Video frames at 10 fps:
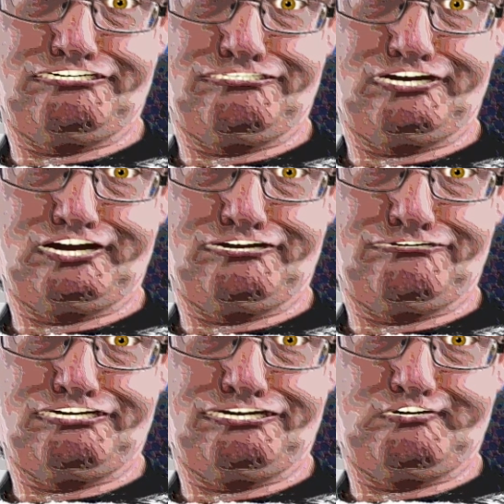You no
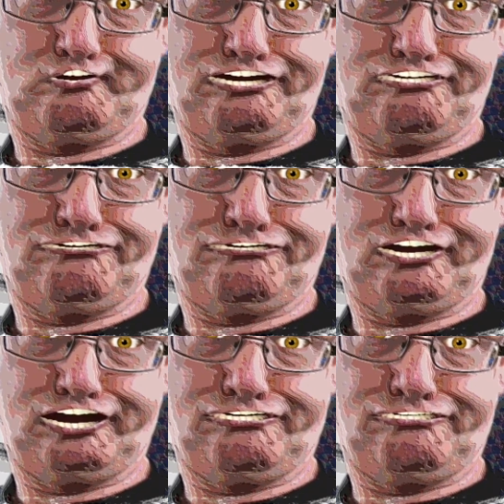good goddamn
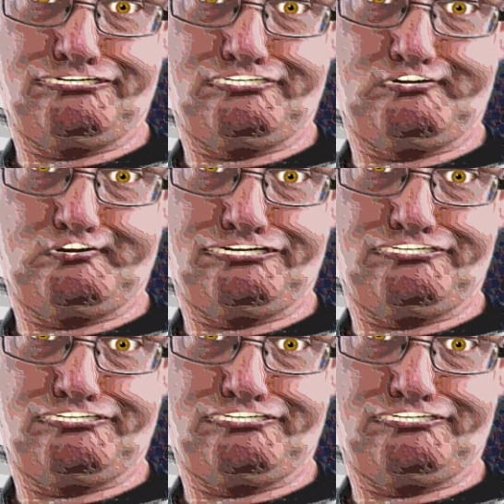finance boys